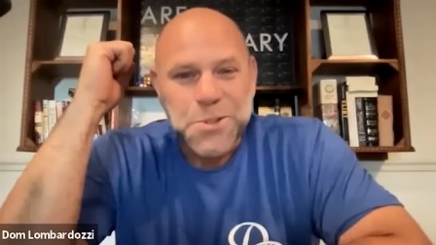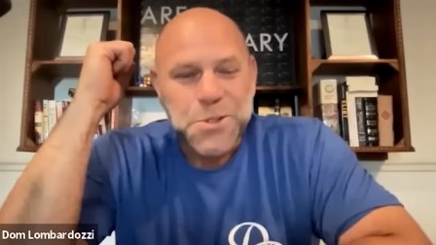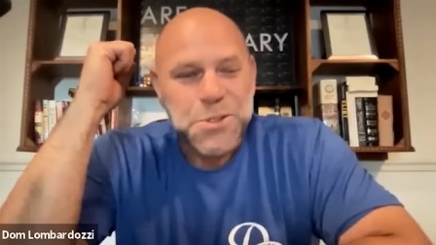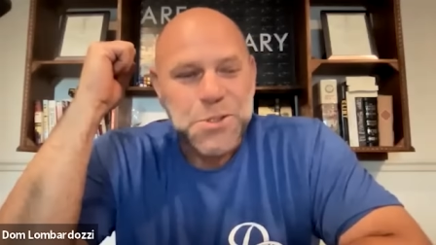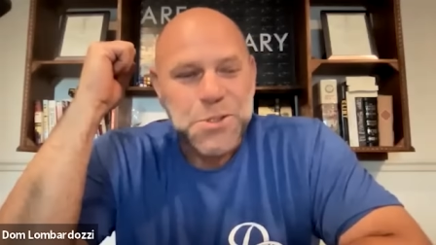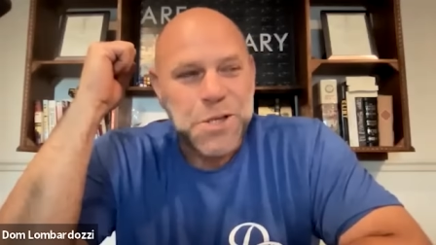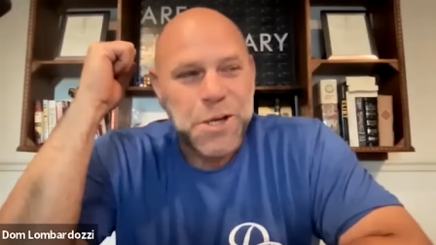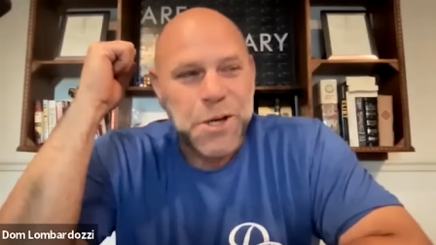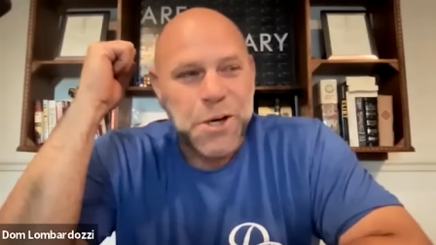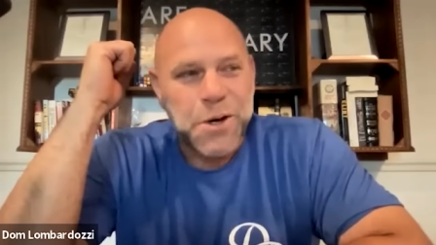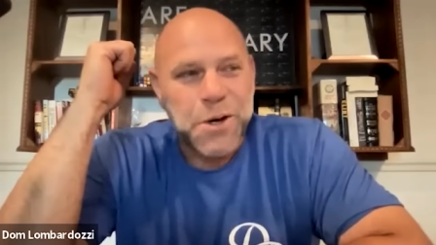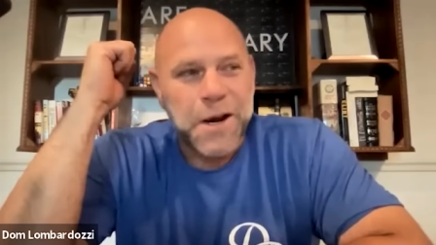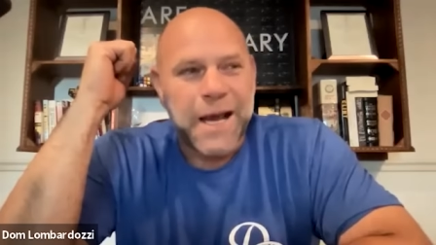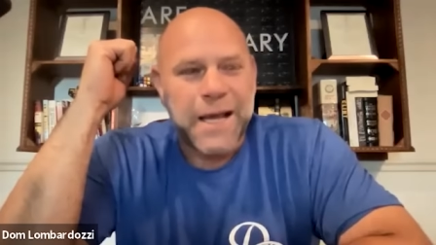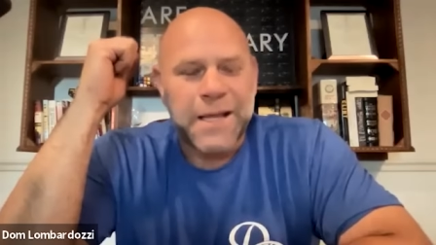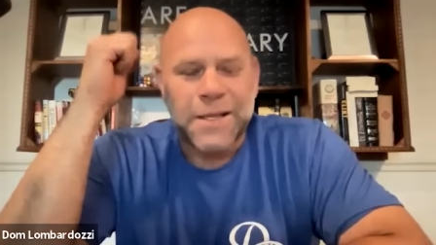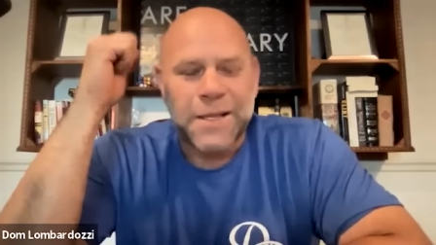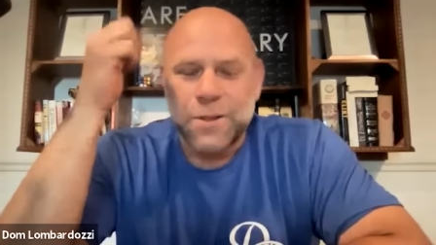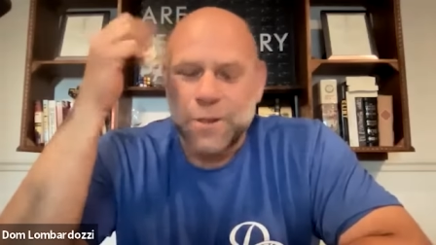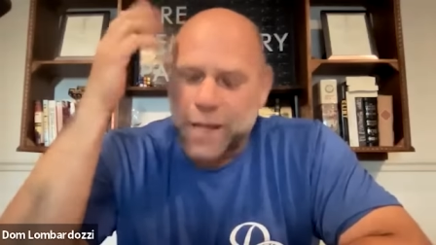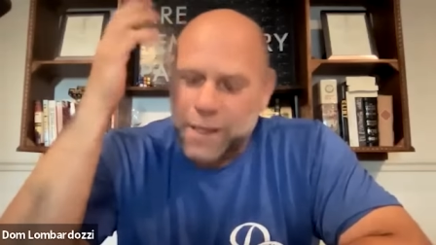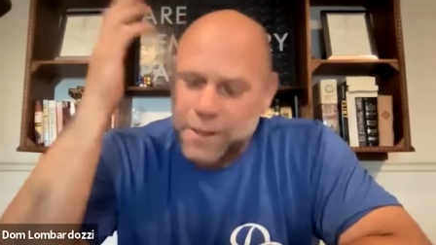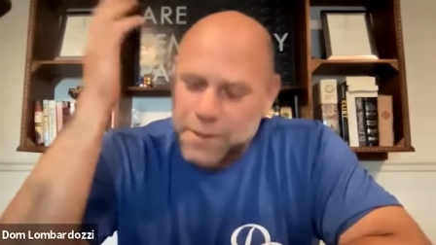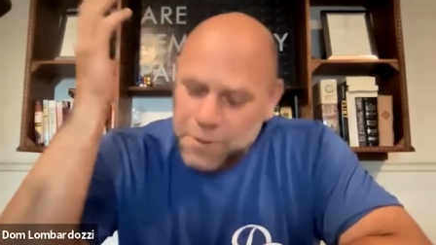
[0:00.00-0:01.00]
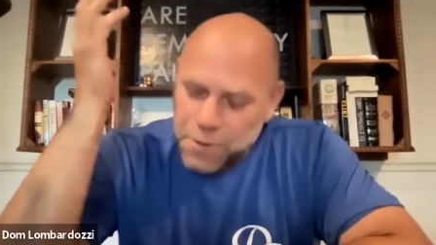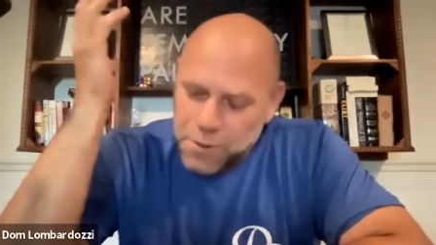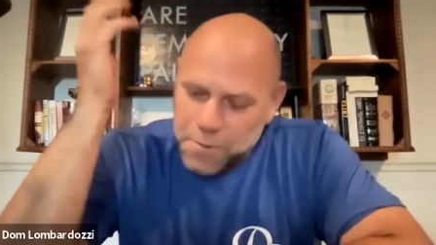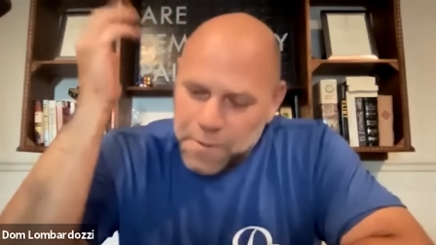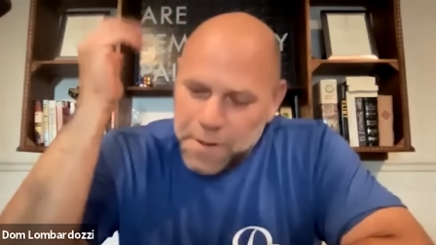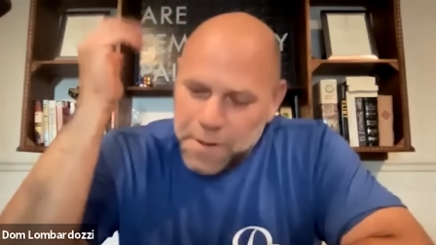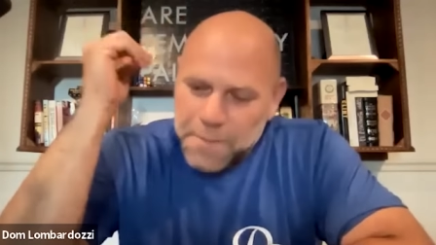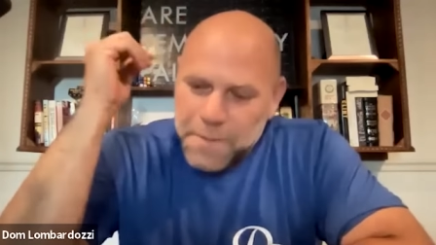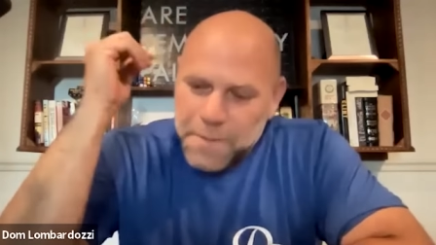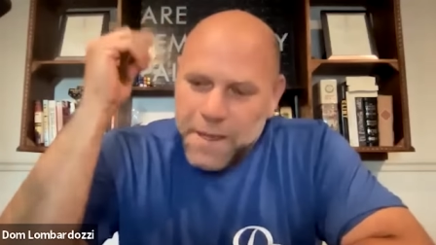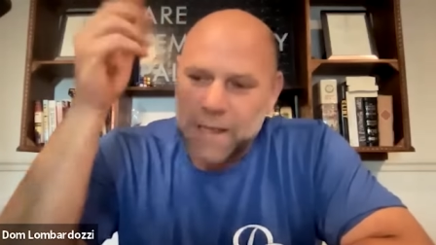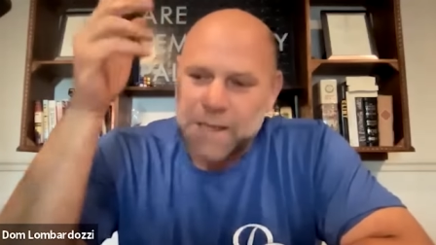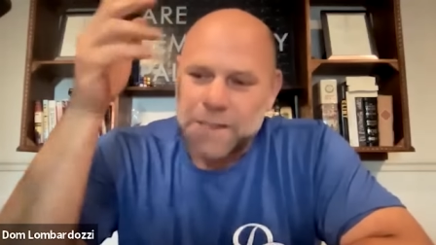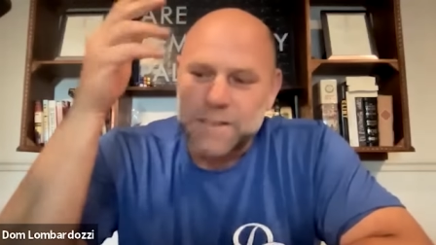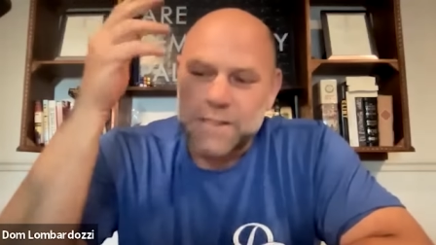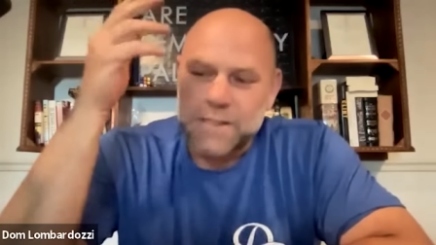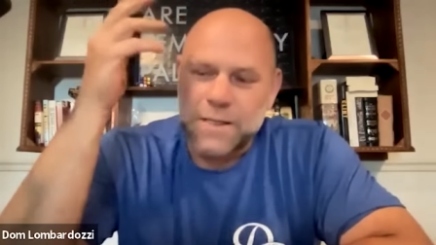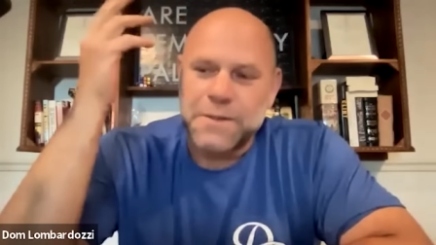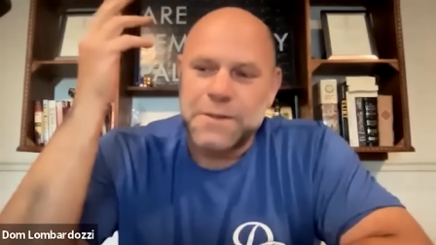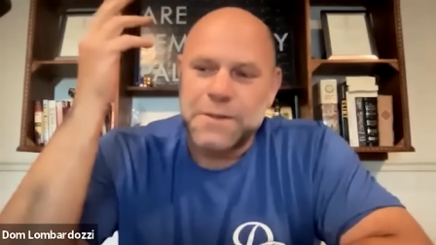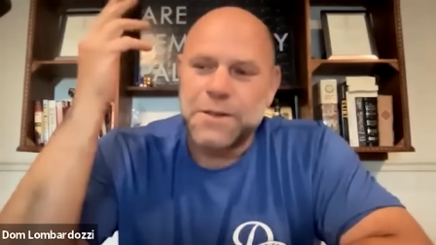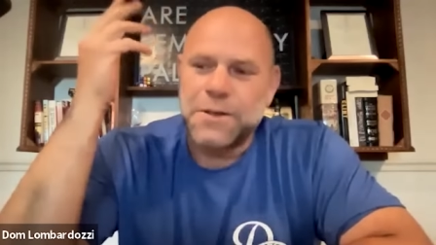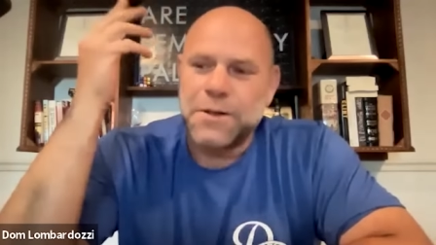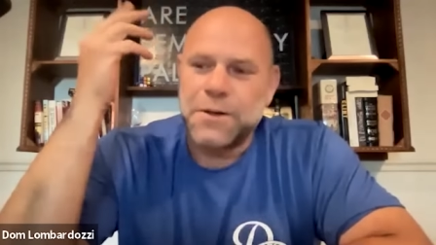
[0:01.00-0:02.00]
So I, I told my man, I
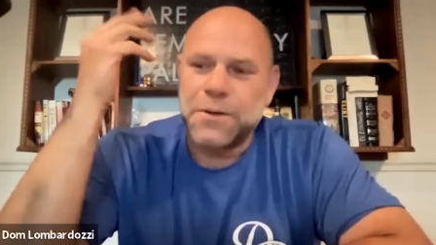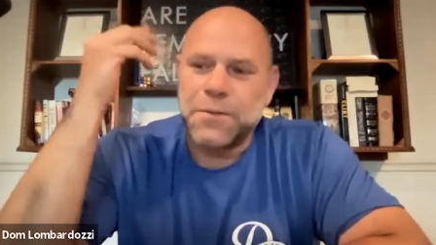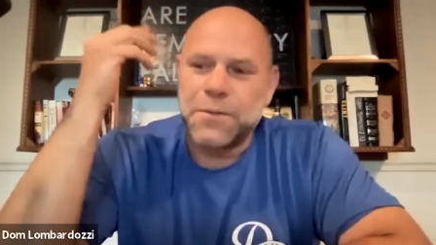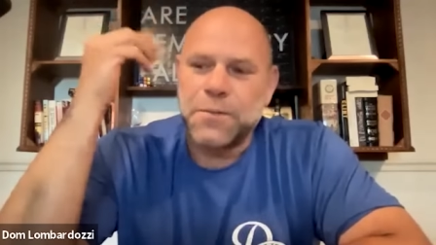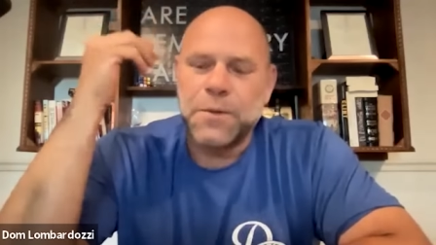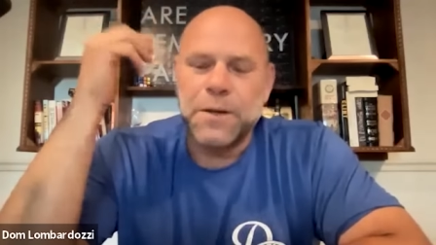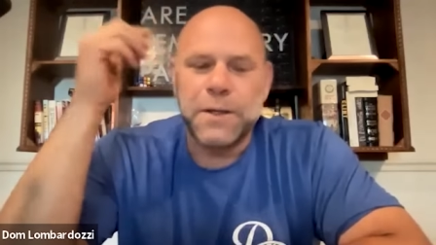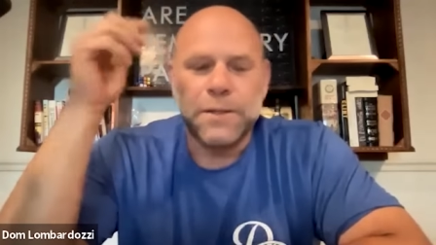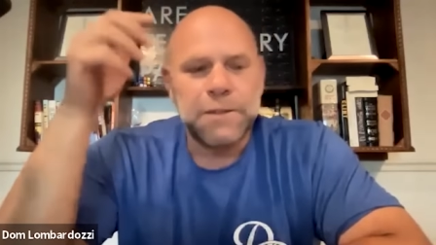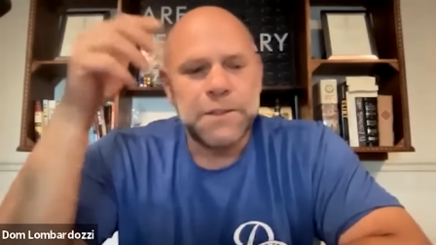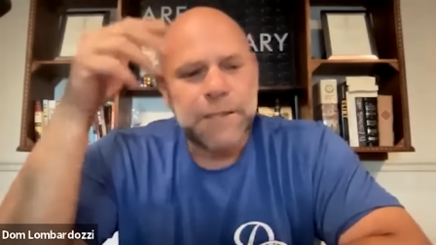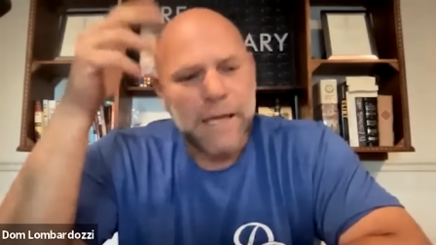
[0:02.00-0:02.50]
said, you know,